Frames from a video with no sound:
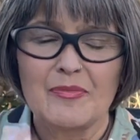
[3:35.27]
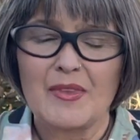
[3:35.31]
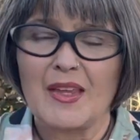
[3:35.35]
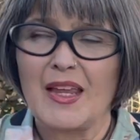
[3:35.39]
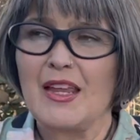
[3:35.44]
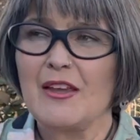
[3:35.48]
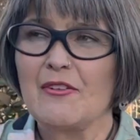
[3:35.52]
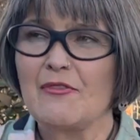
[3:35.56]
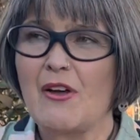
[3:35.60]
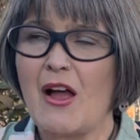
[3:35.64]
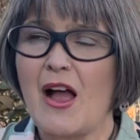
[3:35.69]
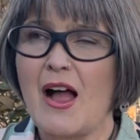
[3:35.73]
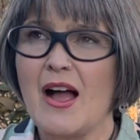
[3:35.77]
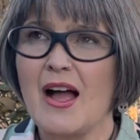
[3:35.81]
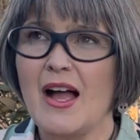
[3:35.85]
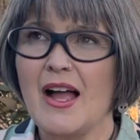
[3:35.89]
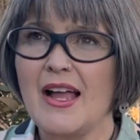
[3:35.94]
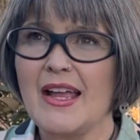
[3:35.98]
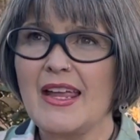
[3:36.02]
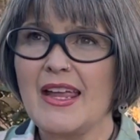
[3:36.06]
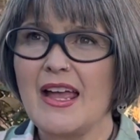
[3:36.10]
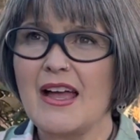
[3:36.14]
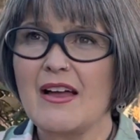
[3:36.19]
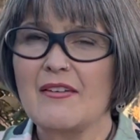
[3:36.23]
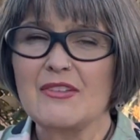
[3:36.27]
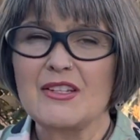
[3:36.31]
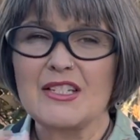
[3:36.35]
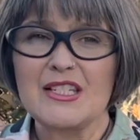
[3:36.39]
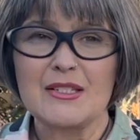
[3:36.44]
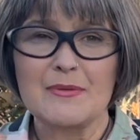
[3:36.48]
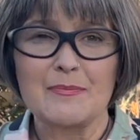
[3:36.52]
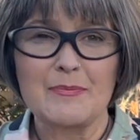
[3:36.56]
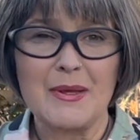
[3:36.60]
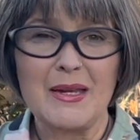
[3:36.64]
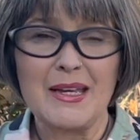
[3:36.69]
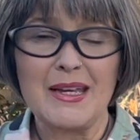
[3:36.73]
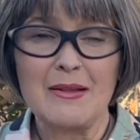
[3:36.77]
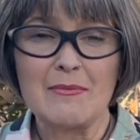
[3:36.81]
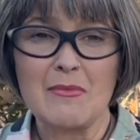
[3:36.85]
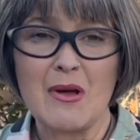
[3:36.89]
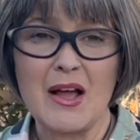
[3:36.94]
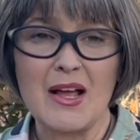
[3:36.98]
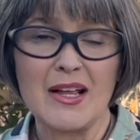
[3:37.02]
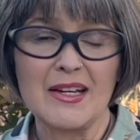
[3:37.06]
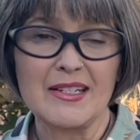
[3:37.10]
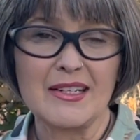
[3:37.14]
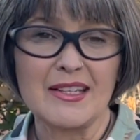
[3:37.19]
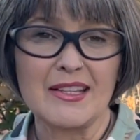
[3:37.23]
If I have a spinning
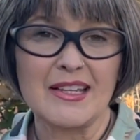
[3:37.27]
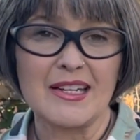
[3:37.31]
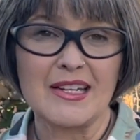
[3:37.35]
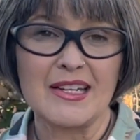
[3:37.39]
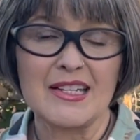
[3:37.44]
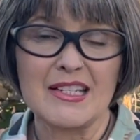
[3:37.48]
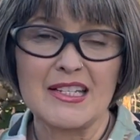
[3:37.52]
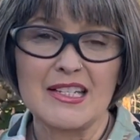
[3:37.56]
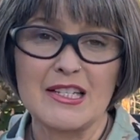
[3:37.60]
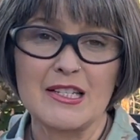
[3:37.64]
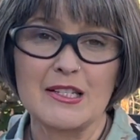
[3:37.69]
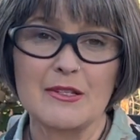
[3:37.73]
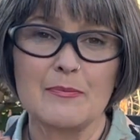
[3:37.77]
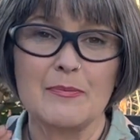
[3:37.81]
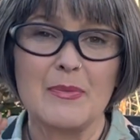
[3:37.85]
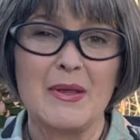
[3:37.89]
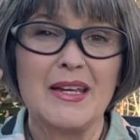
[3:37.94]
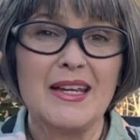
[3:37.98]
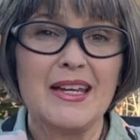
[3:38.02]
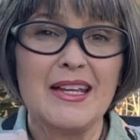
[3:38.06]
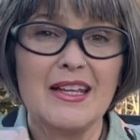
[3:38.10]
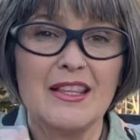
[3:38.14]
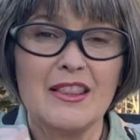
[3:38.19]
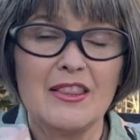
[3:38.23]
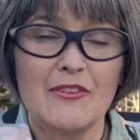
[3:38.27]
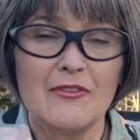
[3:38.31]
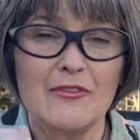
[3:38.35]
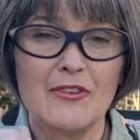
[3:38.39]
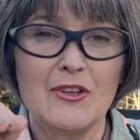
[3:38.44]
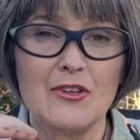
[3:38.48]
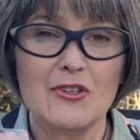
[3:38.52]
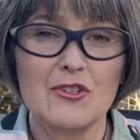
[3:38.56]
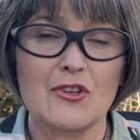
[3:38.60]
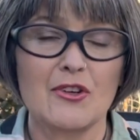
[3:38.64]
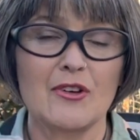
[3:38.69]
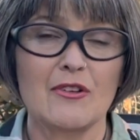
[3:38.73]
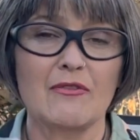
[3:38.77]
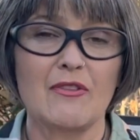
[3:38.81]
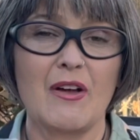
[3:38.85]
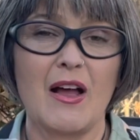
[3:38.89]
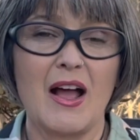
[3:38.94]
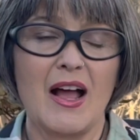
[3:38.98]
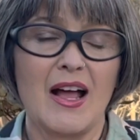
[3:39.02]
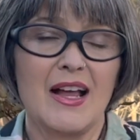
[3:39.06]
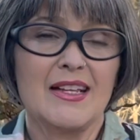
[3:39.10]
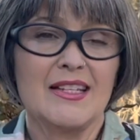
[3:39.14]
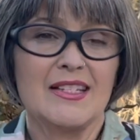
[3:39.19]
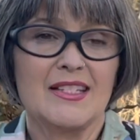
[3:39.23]
mind that is spinning in the future, if
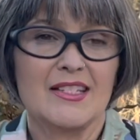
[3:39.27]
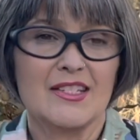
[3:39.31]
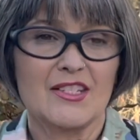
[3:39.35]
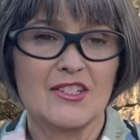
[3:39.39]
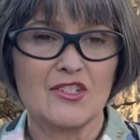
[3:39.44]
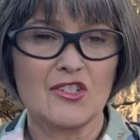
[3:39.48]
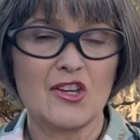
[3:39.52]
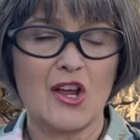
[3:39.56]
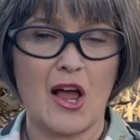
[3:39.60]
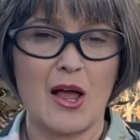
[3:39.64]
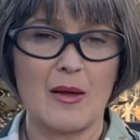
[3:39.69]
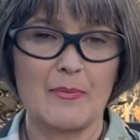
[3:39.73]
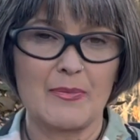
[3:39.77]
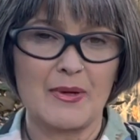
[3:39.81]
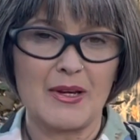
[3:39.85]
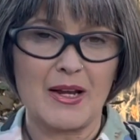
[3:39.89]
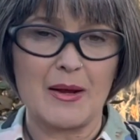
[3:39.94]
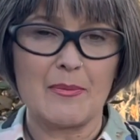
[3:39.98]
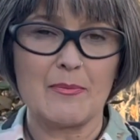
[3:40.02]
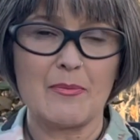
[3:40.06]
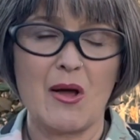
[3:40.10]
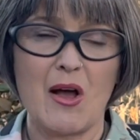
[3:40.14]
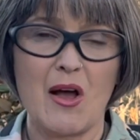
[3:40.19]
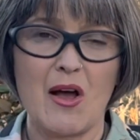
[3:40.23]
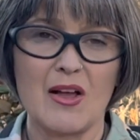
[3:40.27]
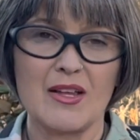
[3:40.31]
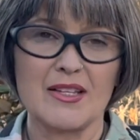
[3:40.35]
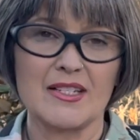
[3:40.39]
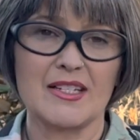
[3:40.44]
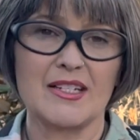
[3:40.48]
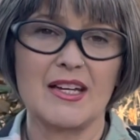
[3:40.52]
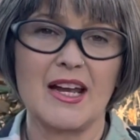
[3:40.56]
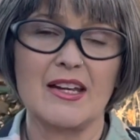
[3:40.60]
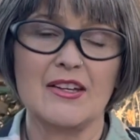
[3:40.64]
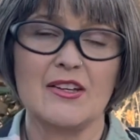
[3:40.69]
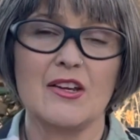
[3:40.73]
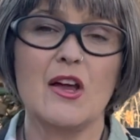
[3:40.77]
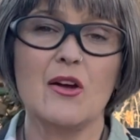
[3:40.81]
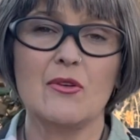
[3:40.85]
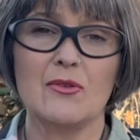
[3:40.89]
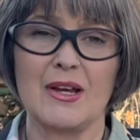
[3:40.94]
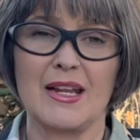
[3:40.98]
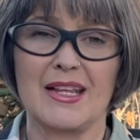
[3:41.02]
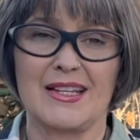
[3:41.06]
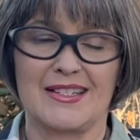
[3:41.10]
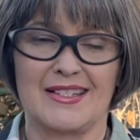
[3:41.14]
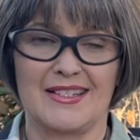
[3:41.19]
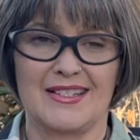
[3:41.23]
I stop and I pause and I
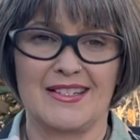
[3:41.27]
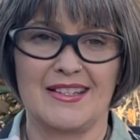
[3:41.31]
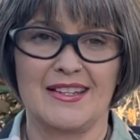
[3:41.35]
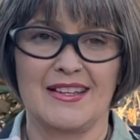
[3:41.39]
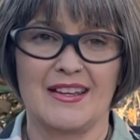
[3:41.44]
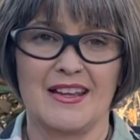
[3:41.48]
notice